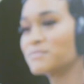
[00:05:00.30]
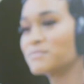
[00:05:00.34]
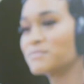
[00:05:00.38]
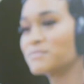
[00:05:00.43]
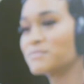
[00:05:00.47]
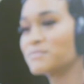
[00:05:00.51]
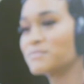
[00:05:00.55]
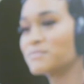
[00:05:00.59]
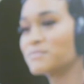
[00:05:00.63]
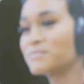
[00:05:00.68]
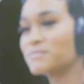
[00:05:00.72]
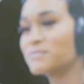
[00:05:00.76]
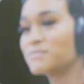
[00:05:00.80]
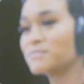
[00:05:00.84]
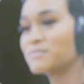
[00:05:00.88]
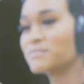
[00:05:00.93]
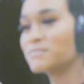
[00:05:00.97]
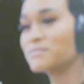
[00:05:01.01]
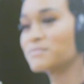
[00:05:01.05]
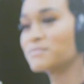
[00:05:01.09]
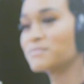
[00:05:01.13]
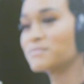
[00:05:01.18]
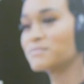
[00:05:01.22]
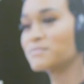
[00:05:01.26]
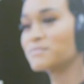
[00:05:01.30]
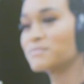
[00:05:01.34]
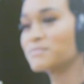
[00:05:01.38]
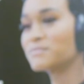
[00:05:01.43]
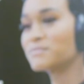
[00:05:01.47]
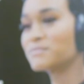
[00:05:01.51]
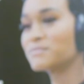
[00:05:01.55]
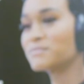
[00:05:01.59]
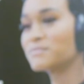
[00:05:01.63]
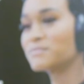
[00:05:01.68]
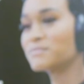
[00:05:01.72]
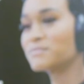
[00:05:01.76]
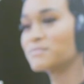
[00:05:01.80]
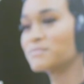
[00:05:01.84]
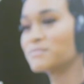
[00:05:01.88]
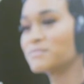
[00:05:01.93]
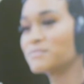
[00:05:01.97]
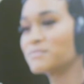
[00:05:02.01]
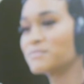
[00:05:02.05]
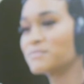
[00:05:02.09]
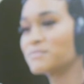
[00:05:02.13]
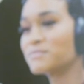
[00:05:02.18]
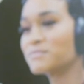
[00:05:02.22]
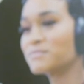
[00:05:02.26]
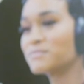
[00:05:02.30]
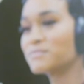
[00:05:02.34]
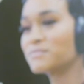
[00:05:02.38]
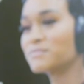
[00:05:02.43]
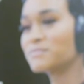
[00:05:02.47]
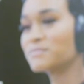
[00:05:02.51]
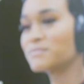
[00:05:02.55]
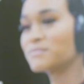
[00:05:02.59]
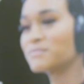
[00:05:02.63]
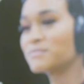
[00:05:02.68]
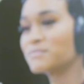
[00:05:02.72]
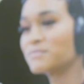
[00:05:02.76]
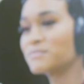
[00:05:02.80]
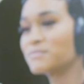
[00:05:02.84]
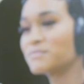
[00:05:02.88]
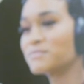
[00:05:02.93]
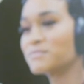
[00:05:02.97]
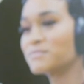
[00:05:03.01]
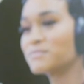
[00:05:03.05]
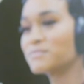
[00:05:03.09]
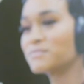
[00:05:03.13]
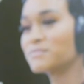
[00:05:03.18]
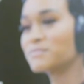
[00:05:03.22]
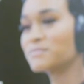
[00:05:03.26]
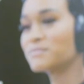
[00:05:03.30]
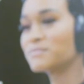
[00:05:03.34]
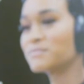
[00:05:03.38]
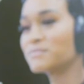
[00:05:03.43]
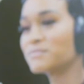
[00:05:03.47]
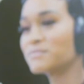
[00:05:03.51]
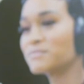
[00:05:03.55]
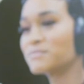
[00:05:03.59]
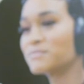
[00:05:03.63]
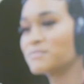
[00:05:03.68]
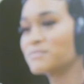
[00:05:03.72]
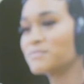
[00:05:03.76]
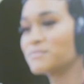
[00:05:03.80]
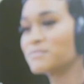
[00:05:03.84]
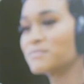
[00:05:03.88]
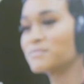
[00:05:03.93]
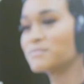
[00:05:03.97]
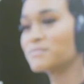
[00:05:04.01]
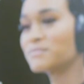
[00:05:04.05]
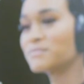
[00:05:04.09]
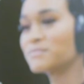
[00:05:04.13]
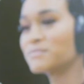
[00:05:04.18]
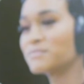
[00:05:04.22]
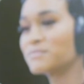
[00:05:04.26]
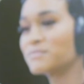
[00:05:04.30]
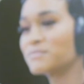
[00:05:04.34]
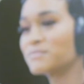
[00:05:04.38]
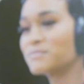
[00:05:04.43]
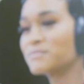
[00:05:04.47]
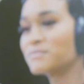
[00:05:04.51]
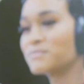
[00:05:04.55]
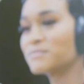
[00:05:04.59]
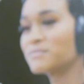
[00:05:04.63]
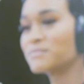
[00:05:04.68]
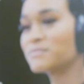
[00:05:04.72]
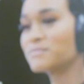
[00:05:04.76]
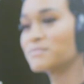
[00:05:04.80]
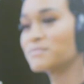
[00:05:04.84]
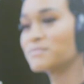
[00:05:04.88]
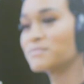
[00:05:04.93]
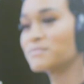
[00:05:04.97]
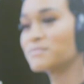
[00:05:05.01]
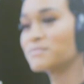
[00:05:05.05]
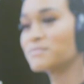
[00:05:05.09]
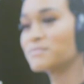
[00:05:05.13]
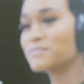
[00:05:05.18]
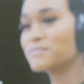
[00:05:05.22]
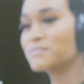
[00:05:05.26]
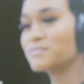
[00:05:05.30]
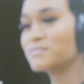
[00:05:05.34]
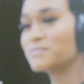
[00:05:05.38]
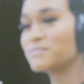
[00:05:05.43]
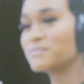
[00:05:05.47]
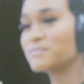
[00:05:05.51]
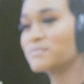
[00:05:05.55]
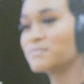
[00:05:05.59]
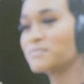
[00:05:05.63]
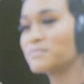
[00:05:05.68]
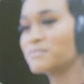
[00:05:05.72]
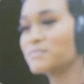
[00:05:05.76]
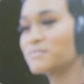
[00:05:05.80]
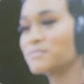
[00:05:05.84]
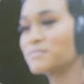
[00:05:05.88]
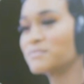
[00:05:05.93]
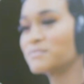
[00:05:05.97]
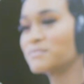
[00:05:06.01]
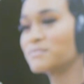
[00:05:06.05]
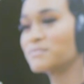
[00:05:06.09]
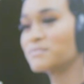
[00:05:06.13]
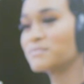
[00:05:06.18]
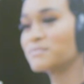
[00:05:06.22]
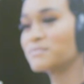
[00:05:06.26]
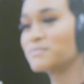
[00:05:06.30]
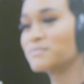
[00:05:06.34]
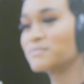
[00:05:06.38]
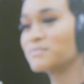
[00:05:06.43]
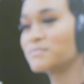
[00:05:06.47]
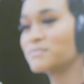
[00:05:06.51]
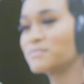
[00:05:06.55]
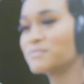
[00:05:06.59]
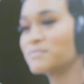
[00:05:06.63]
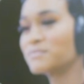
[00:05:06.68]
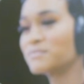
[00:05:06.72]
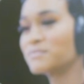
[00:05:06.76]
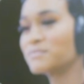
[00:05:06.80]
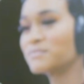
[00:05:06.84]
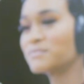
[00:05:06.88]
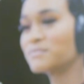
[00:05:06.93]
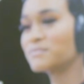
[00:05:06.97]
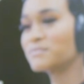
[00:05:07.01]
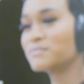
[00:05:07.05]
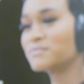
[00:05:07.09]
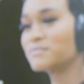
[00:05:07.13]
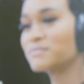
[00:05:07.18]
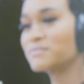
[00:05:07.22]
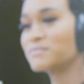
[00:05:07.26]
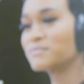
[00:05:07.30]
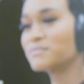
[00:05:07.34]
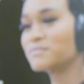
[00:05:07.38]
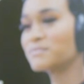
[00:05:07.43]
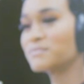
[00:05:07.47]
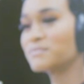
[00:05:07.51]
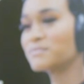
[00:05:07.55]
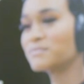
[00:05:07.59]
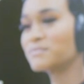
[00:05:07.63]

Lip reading: The person shown says nothing.